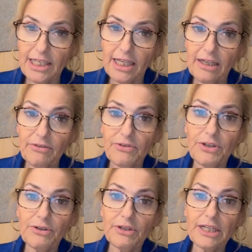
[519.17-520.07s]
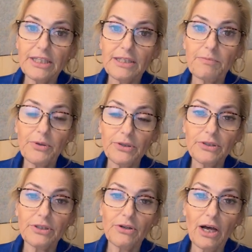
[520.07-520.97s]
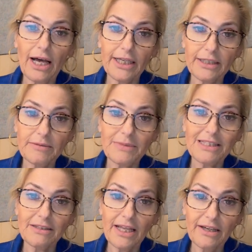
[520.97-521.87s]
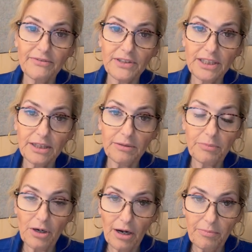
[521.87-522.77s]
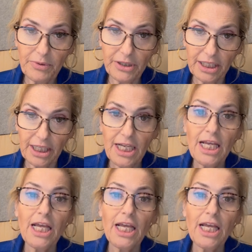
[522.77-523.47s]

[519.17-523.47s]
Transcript: if there is personal items left in the property,